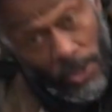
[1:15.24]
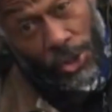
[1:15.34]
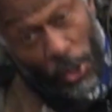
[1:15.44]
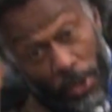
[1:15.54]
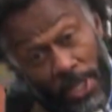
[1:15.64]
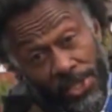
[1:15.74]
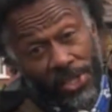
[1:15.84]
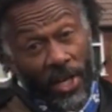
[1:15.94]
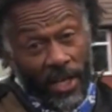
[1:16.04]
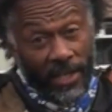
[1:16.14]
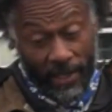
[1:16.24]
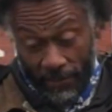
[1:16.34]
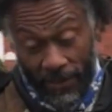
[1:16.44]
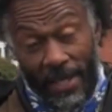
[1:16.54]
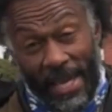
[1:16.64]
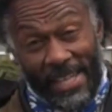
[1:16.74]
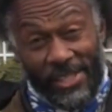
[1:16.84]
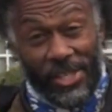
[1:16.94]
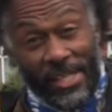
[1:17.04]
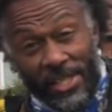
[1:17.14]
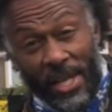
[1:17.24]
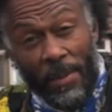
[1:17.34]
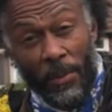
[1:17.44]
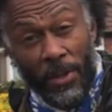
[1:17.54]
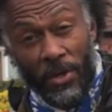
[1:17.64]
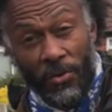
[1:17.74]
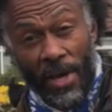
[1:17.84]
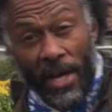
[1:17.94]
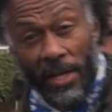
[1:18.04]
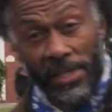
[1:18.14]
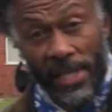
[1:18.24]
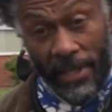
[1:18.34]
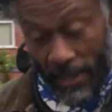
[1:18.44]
Joking aside, I think AJ's come up with a great idea